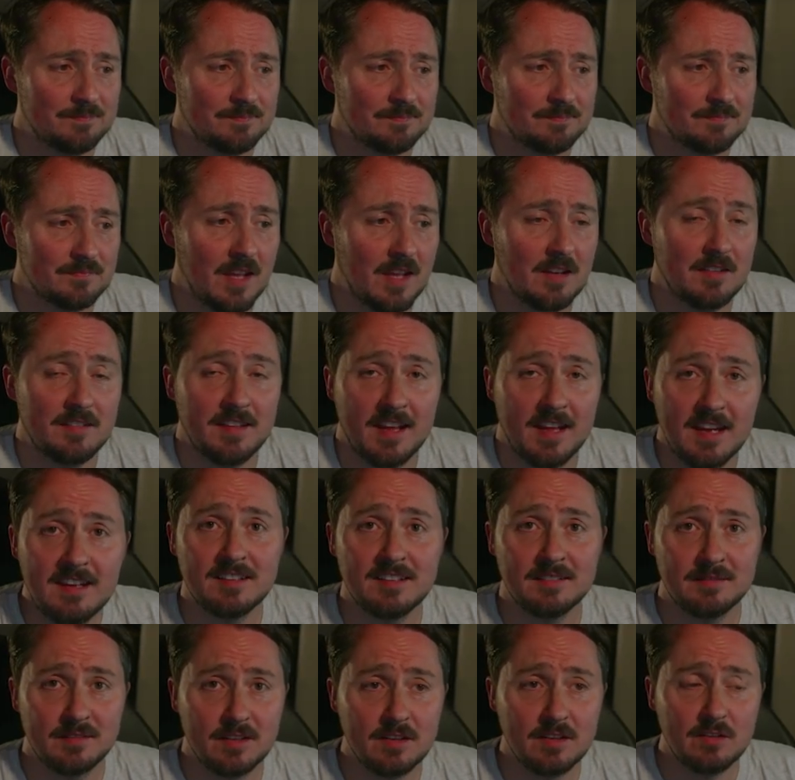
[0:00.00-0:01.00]
It's nice.
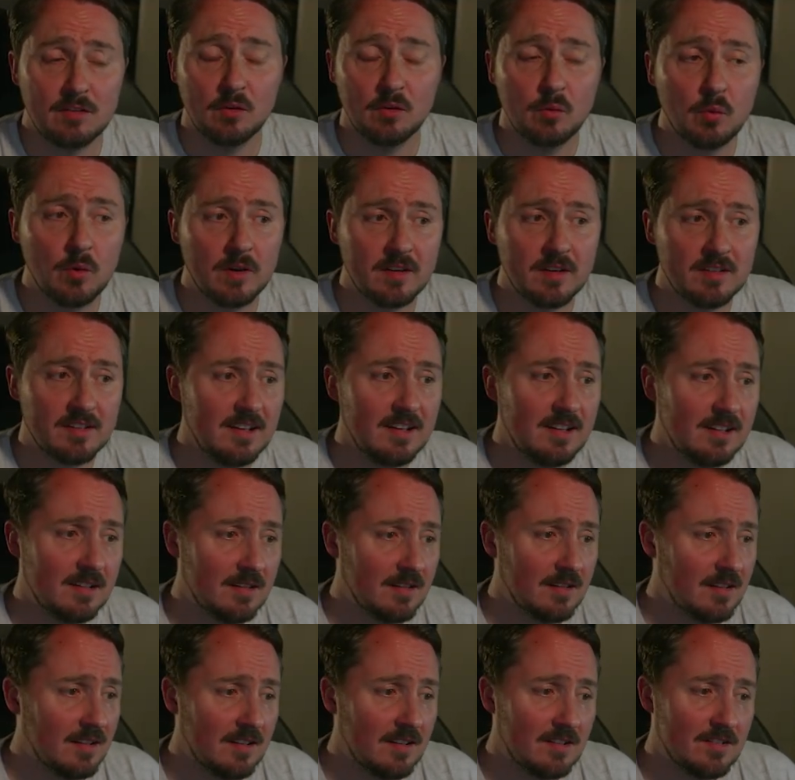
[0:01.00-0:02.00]
It's good whiskey.
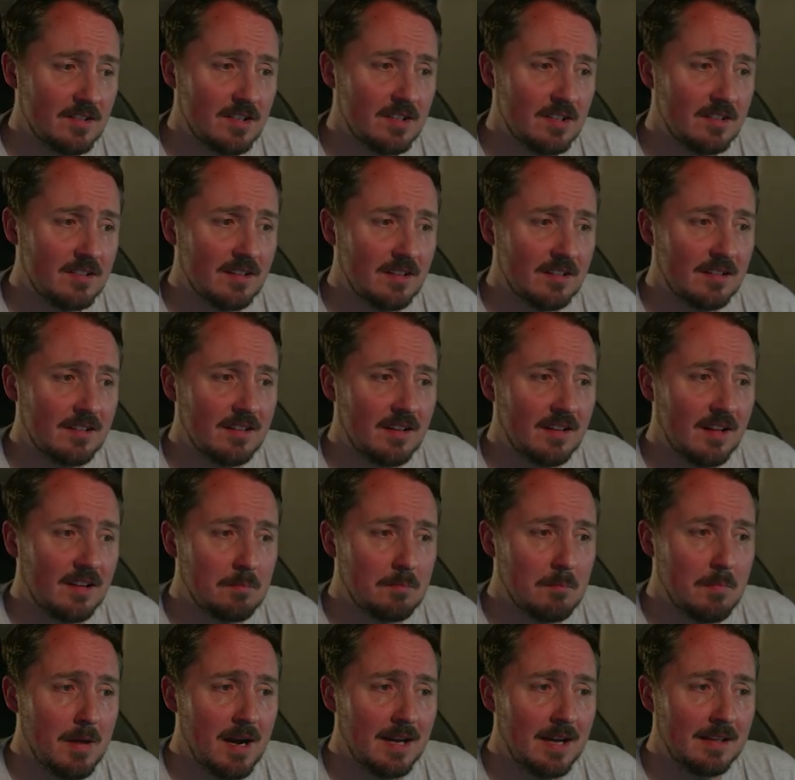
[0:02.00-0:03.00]
It's
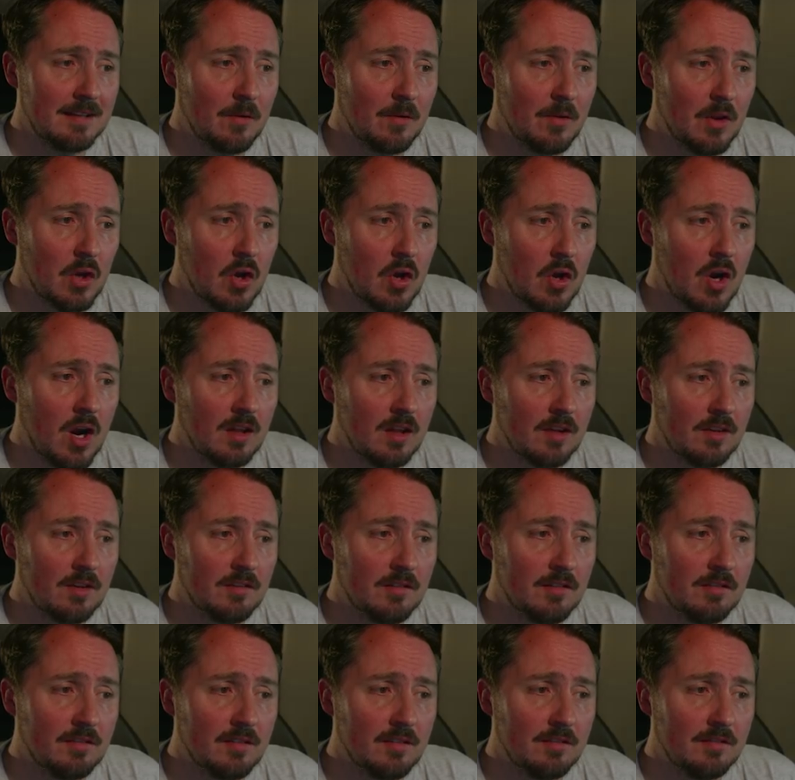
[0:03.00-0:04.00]
mad how the colour of
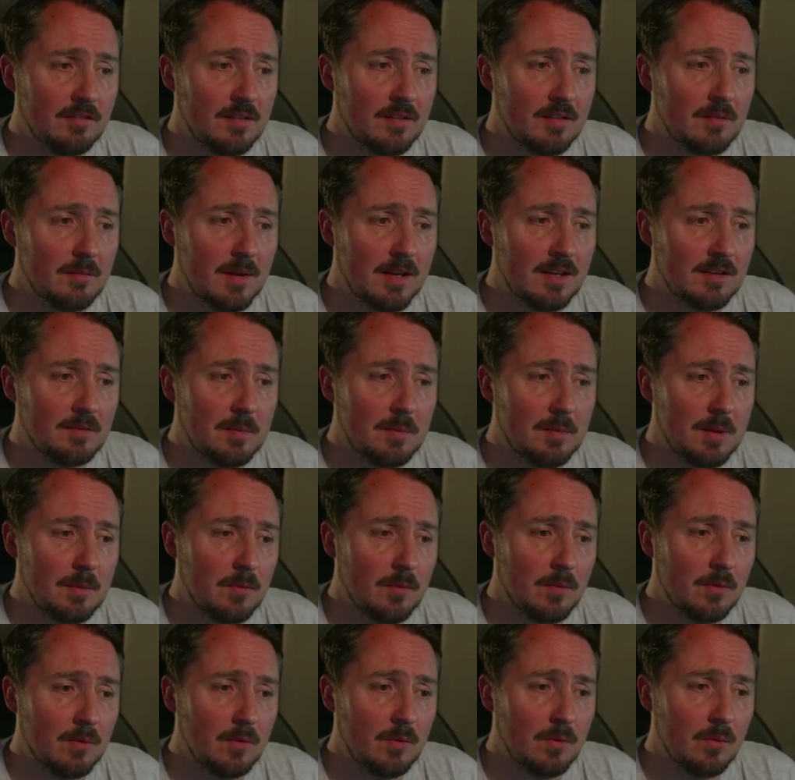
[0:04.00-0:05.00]
something makes
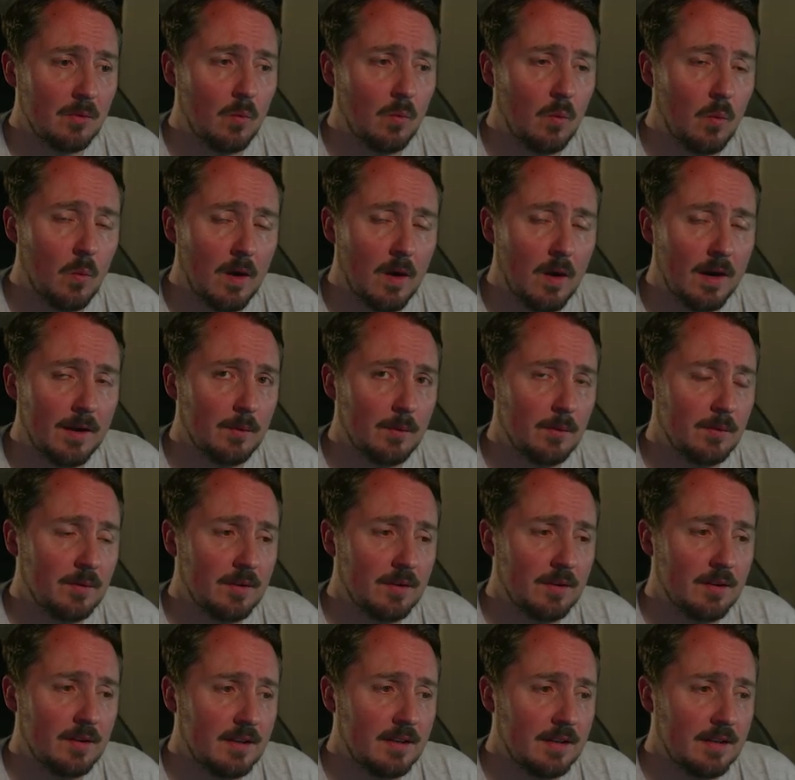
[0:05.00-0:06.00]
people go wild.
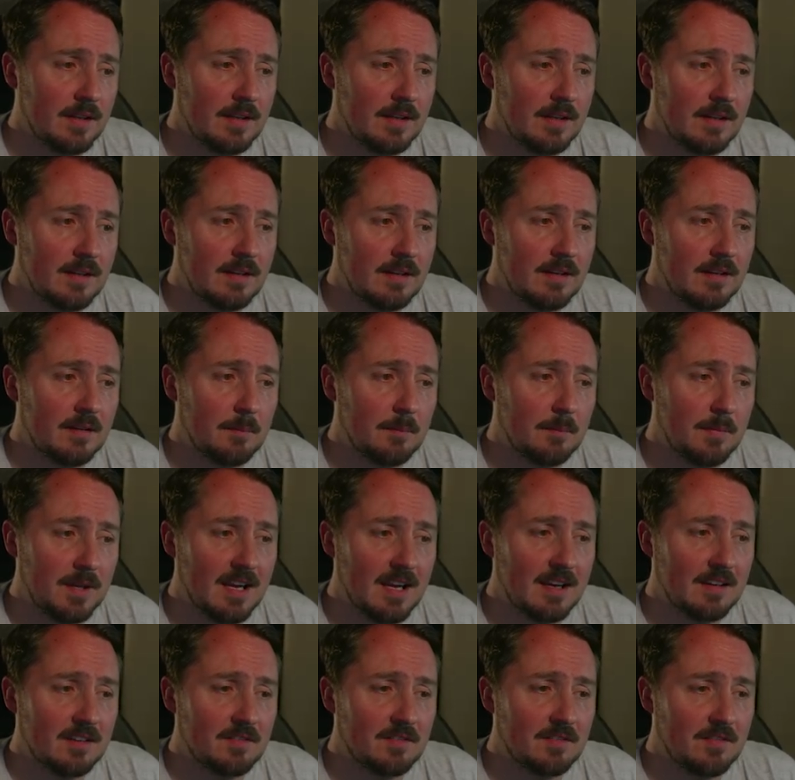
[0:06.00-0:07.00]

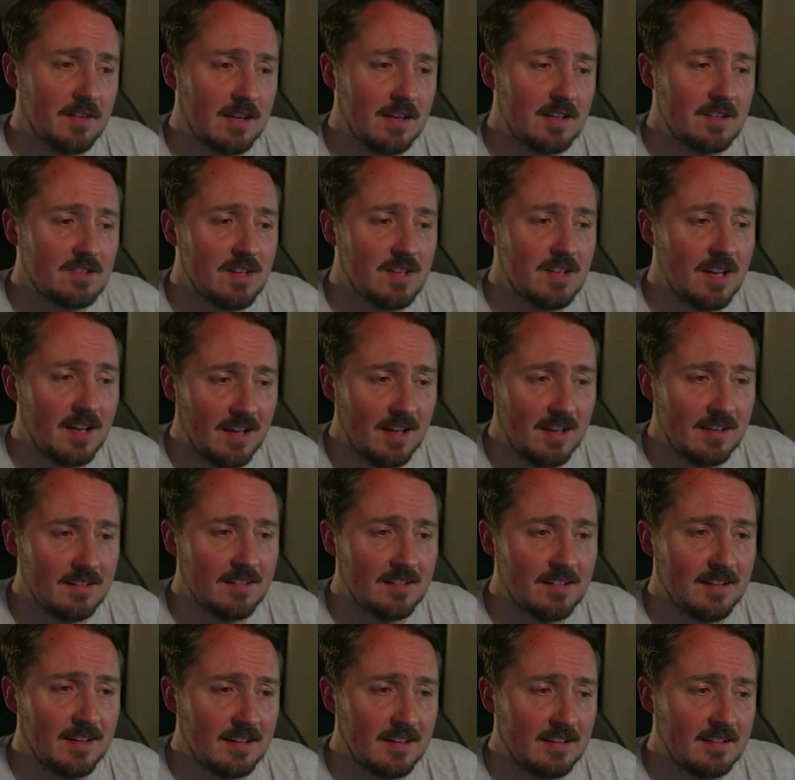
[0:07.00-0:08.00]
PX finish, it is
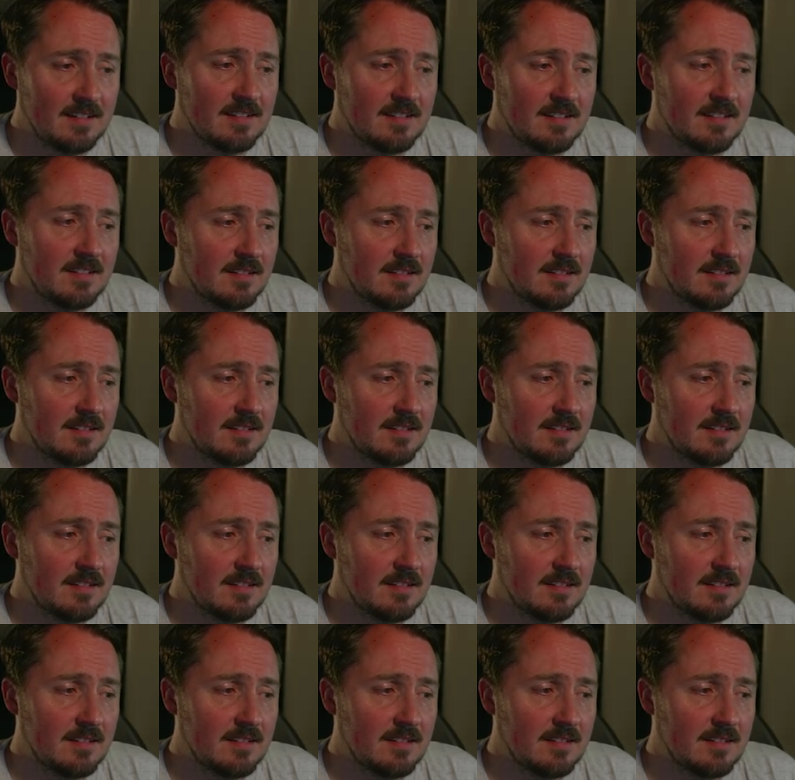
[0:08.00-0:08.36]
nice.